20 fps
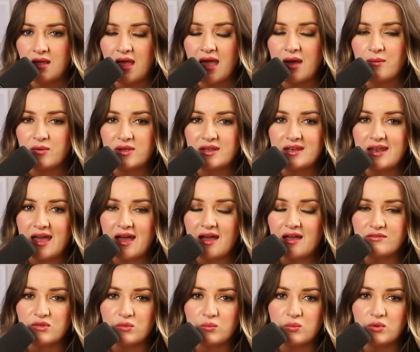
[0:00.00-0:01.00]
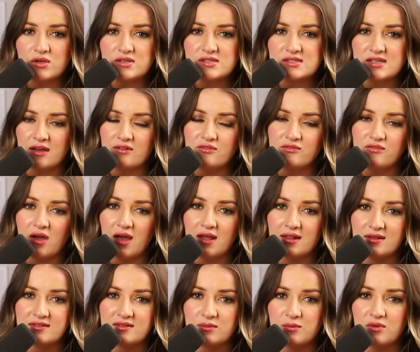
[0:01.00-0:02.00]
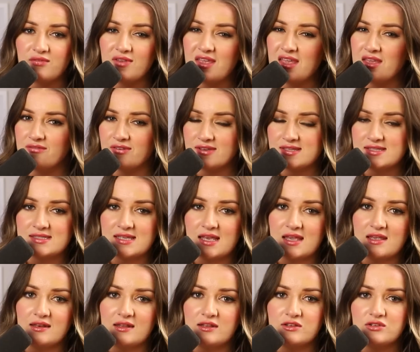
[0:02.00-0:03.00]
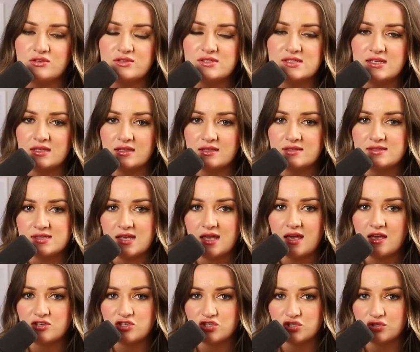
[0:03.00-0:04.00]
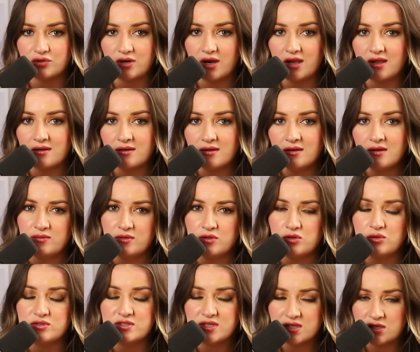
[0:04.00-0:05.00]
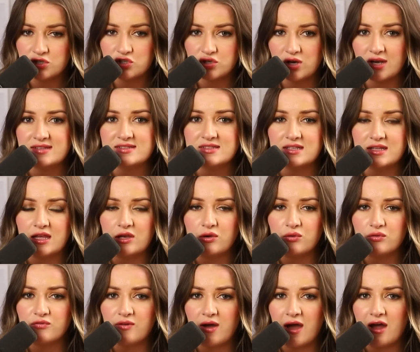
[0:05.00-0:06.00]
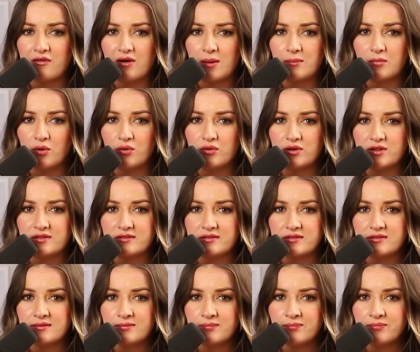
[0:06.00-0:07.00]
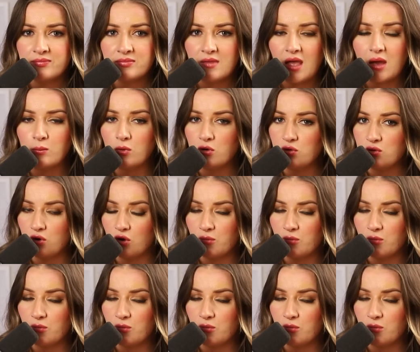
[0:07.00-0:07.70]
and we now have the worst gun violence that we've ever seen in New Zealand's history. You didn't trust legal firearm owners, and what you